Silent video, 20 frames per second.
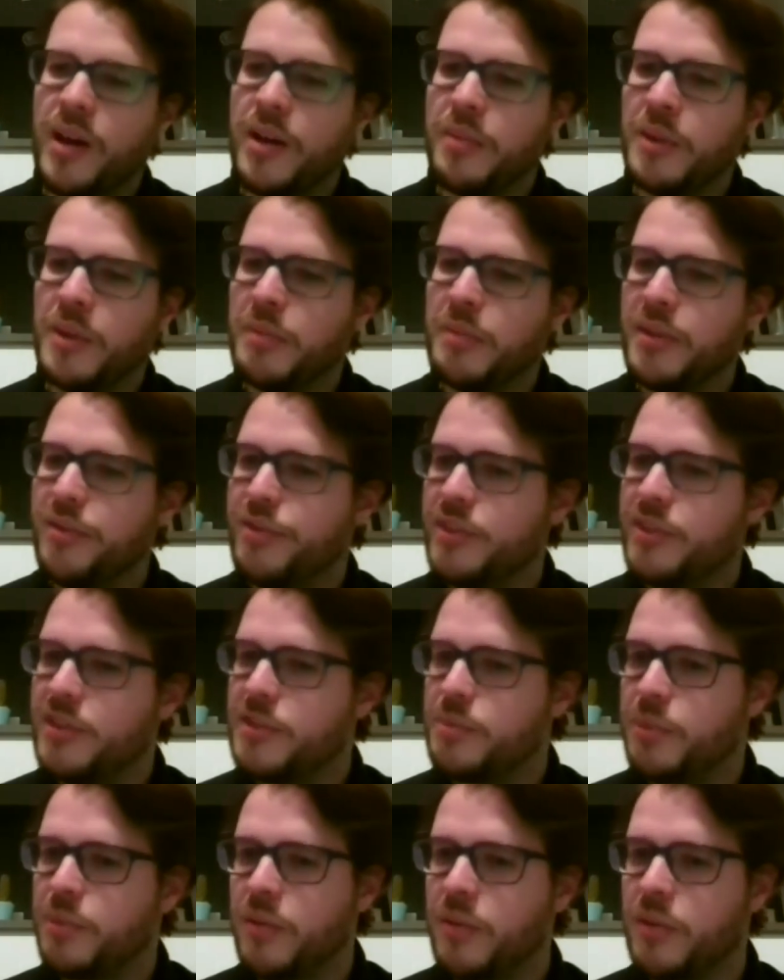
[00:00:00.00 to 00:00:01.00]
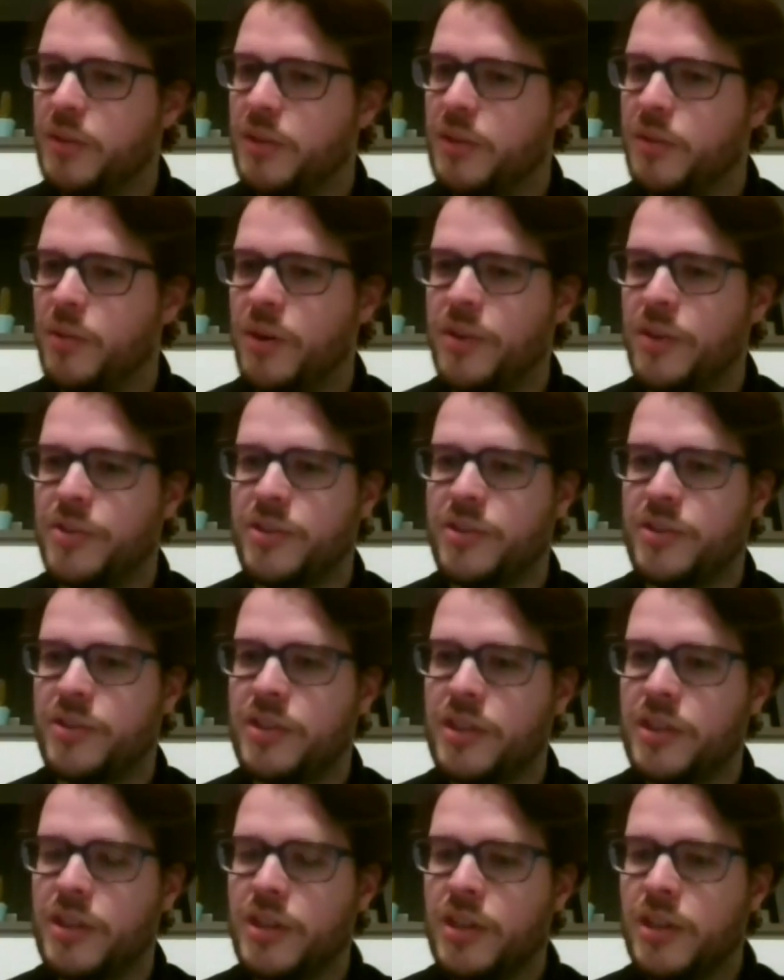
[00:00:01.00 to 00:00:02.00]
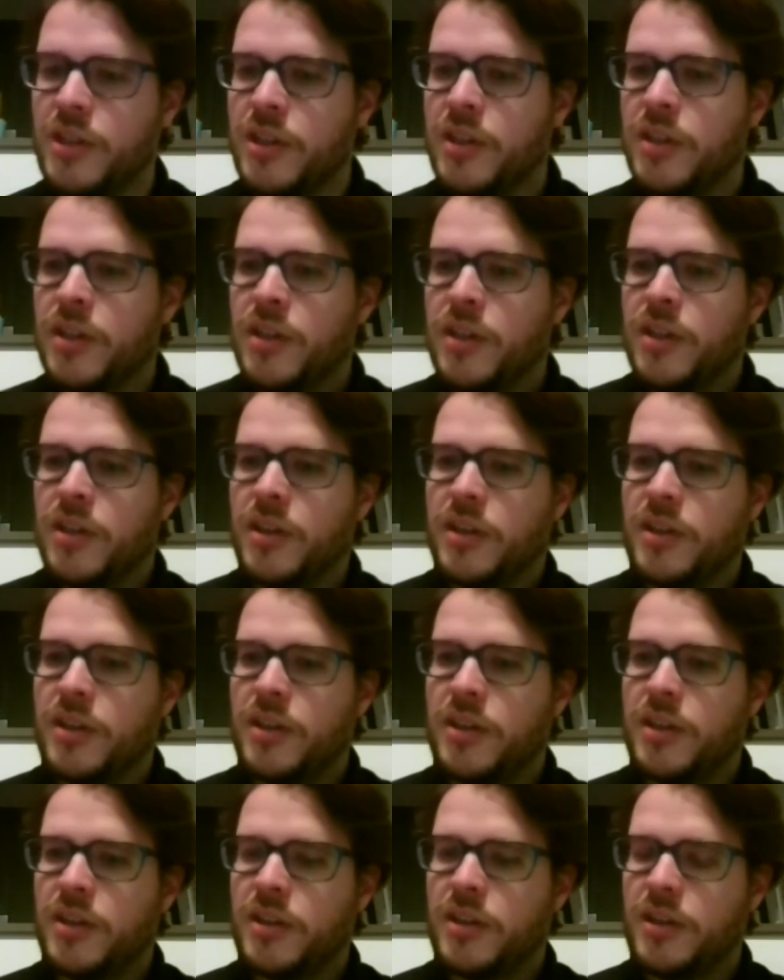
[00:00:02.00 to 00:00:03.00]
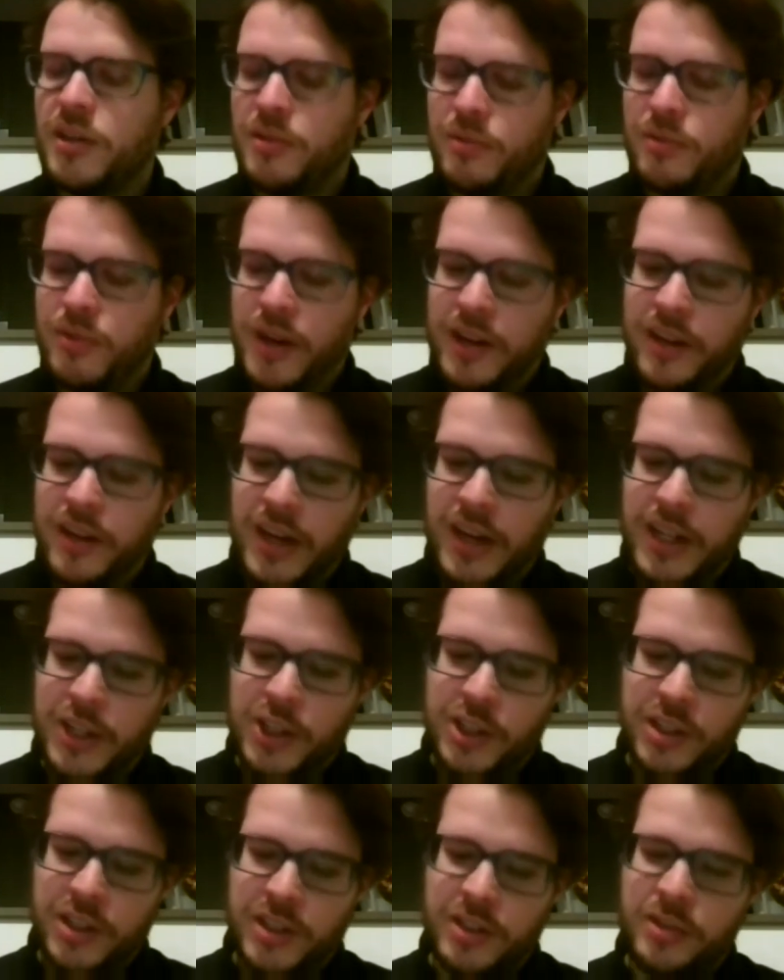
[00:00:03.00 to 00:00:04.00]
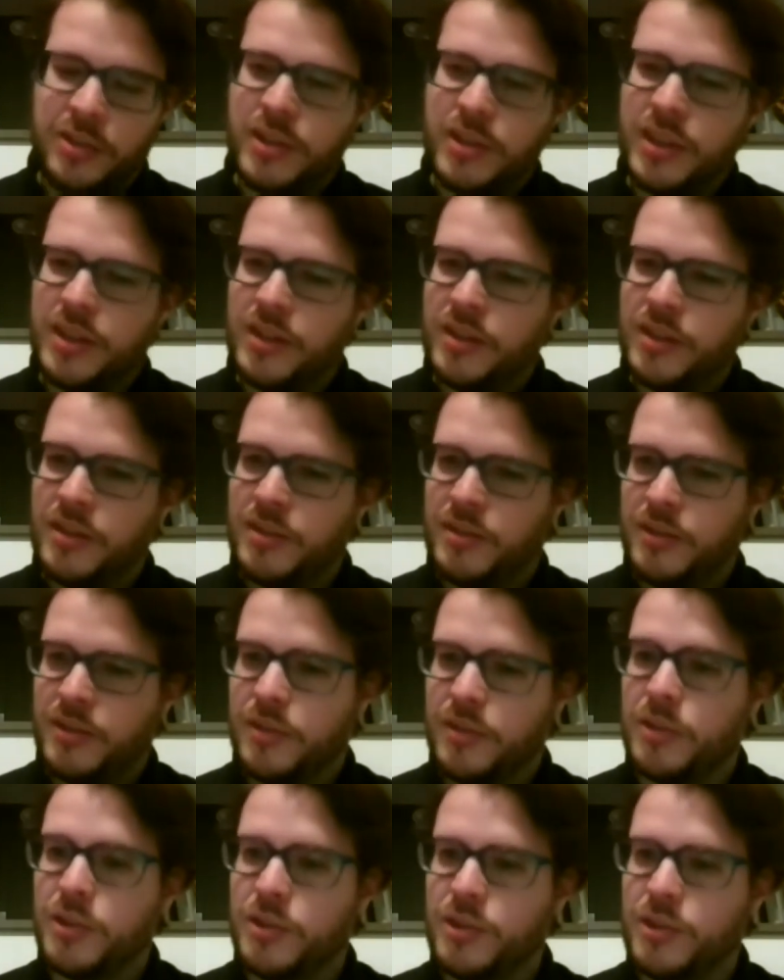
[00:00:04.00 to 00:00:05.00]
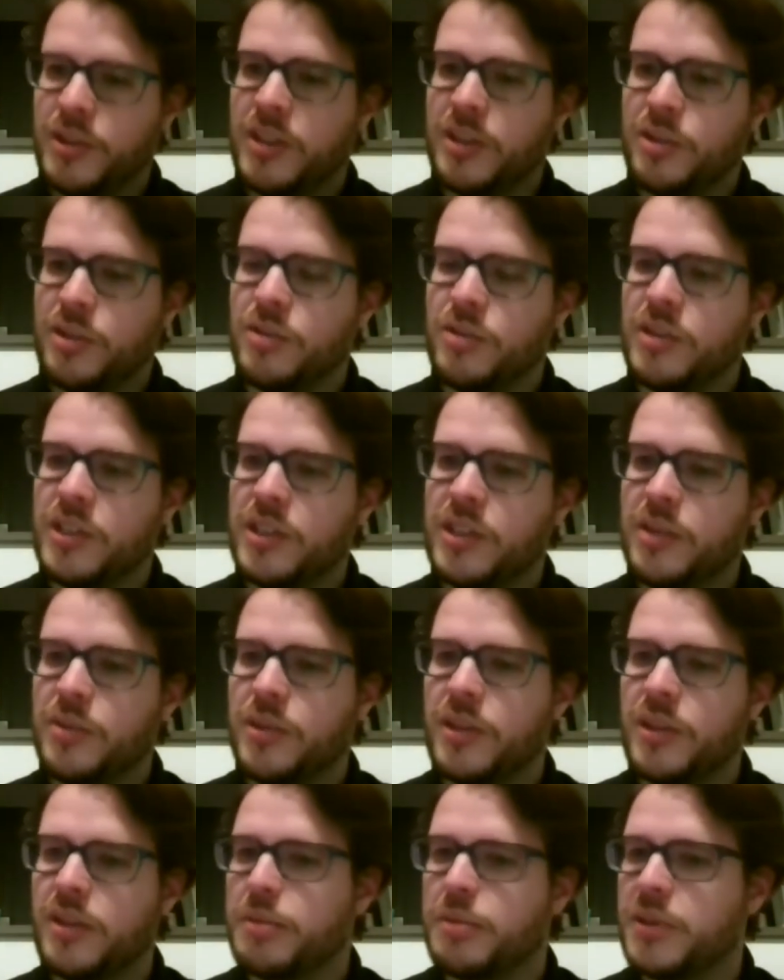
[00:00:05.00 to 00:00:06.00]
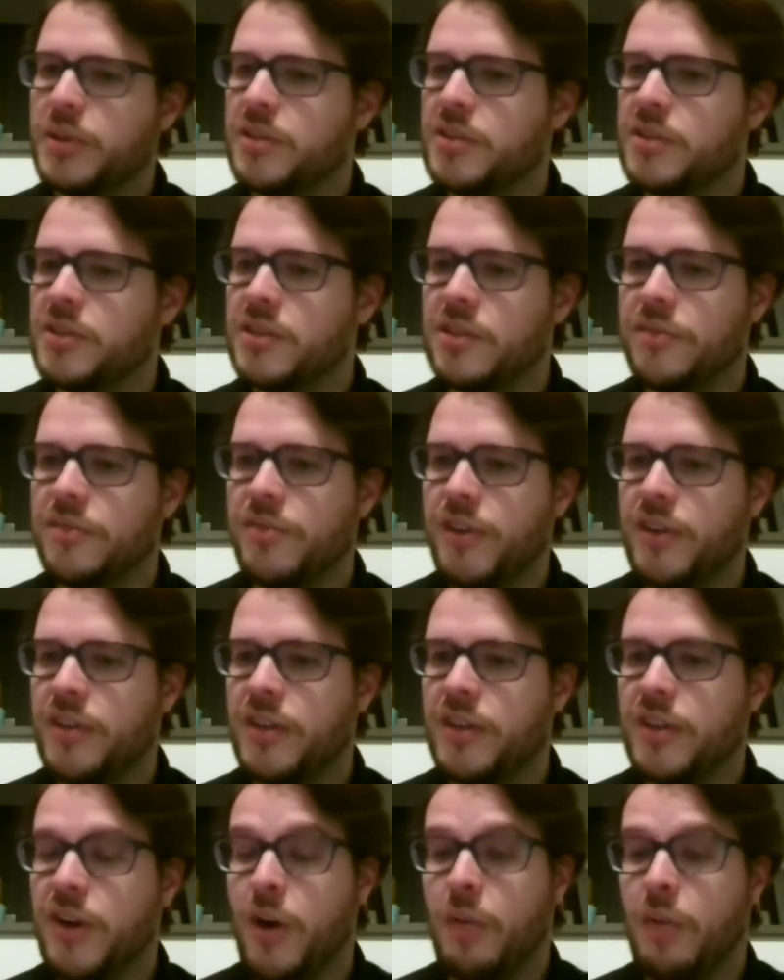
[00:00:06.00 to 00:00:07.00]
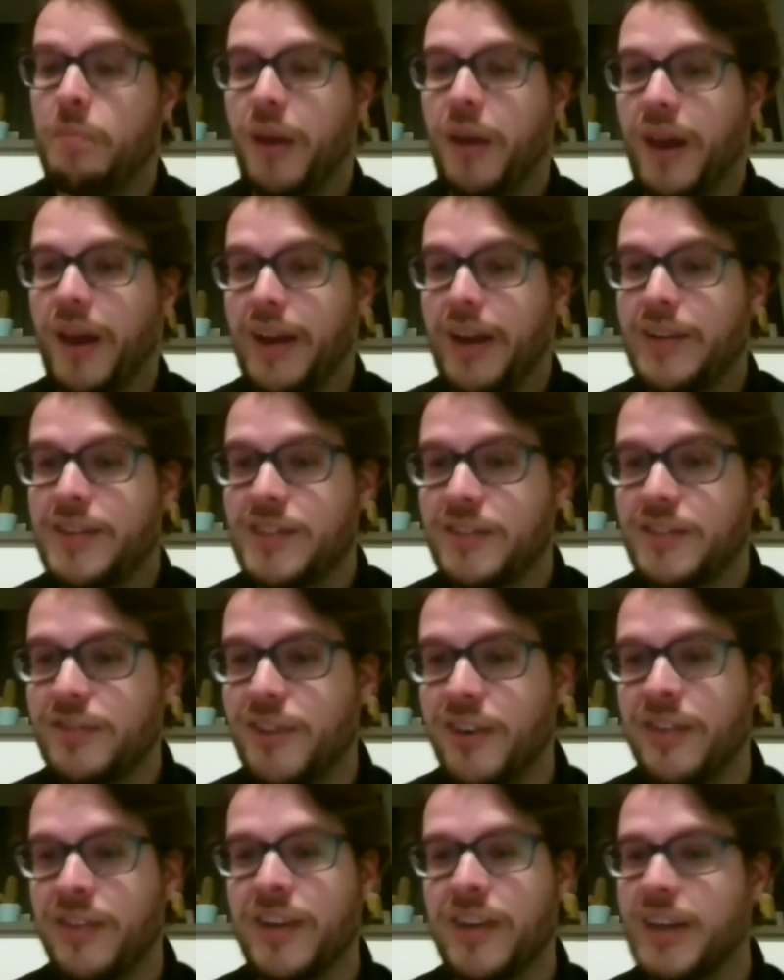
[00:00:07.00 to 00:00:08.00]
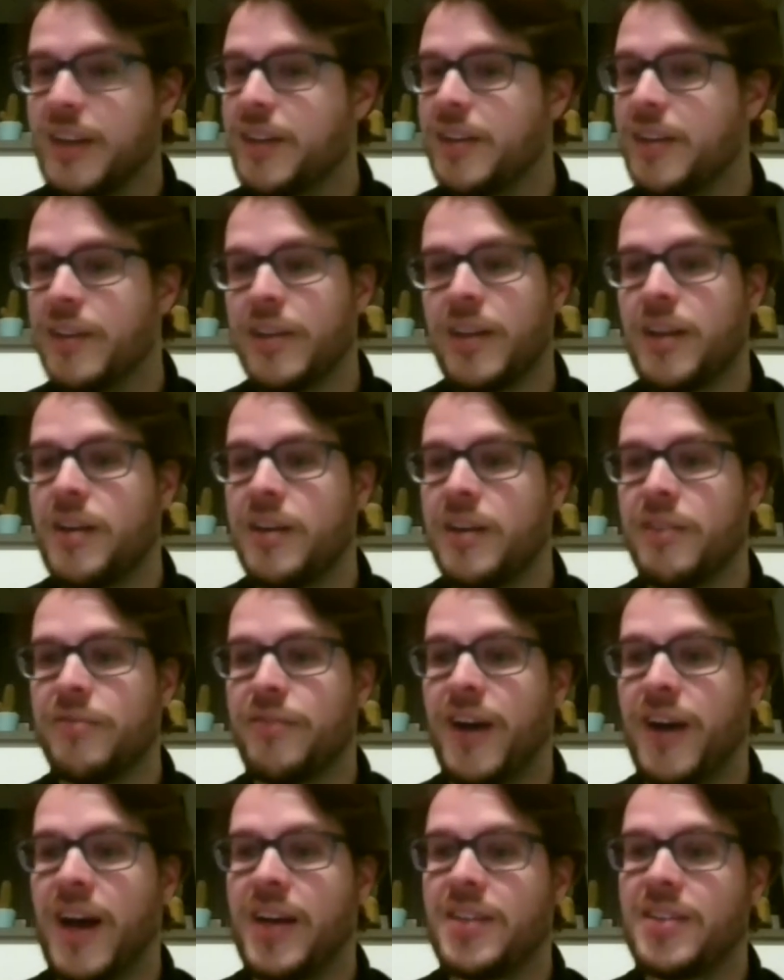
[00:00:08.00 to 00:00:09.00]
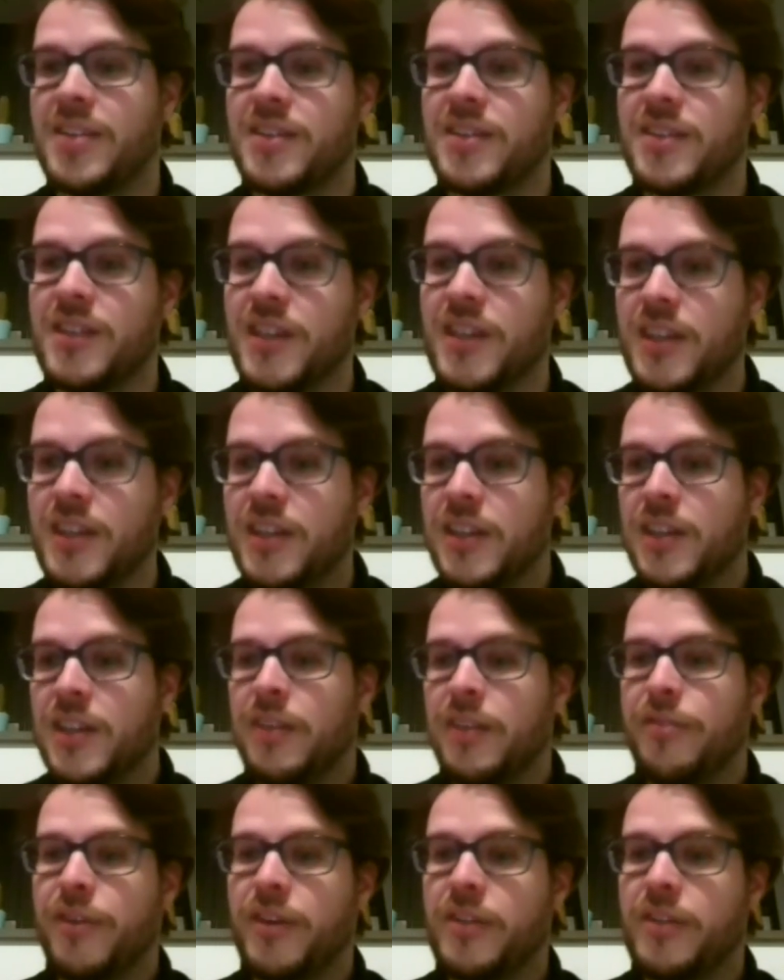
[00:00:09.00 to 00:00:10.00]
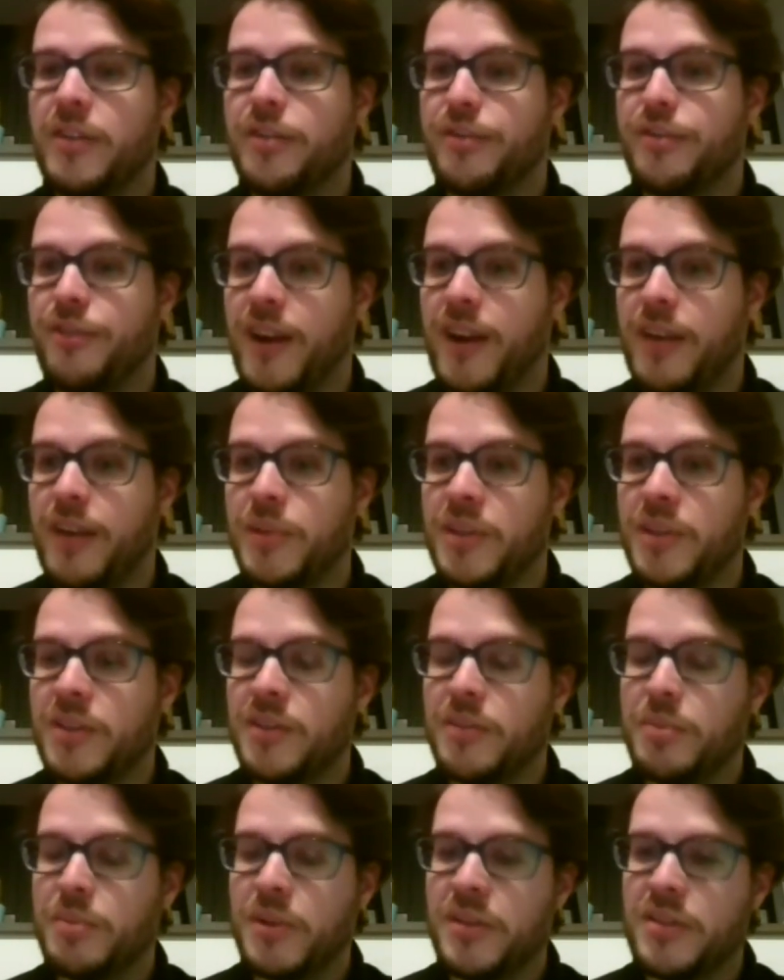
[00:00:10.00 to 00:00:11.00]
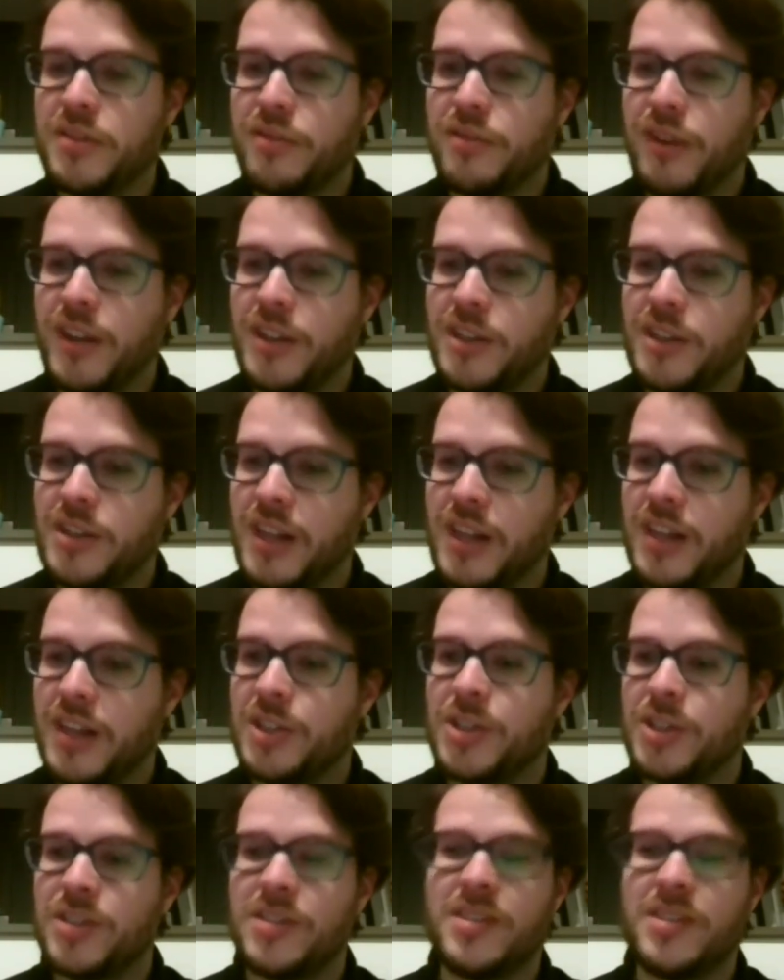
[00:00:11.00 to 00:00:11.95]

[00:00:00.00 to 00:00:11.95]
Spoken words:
I mean, MiFID is probably the worst regulation that you can or you need to deal with, because it's a very complex and very vast and very fragmented piece of legislation.